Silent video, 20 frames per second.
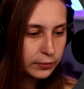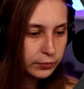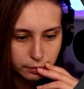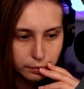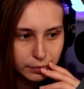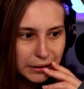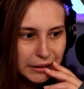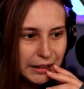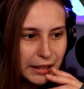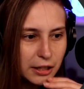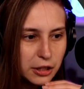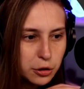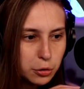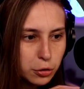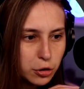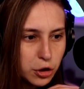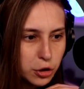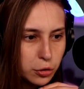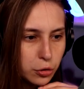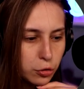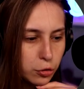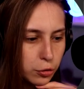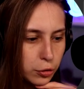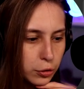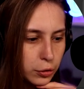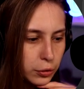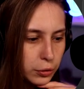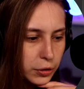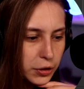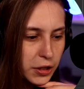Media source
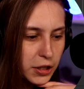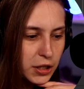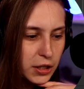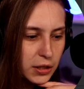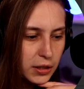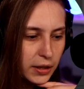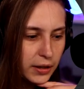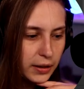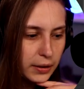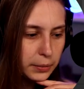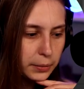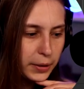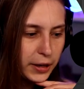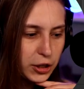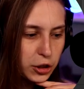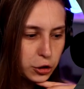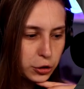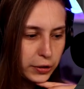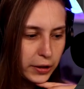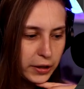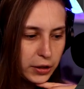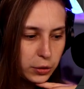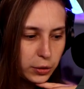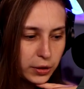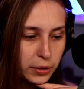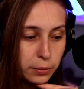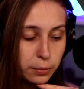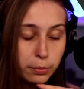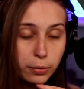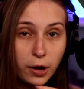control, this makes sure that you
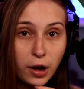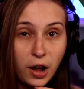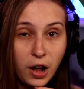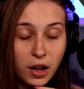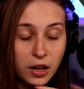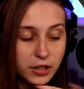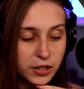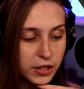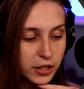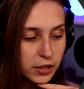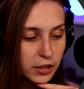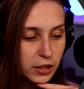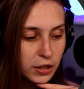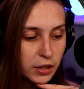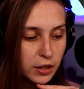can pause